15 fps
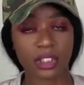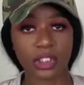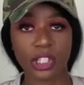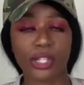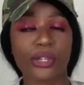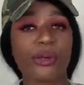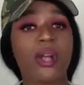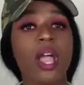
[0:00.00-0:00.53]

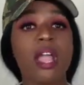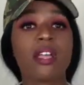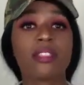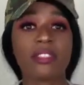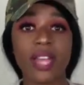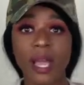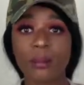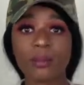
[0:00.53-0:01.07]
So
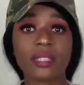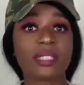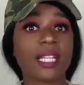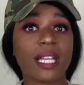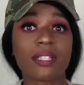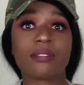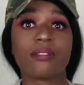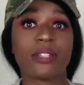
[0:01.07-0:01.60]
that was
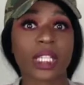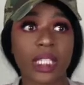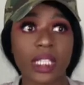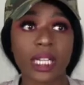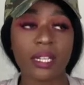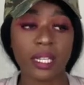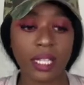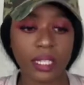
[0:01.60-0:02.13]
like very
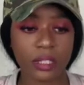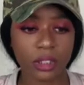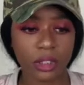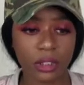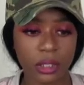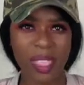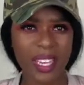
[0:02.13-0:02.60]
clutch.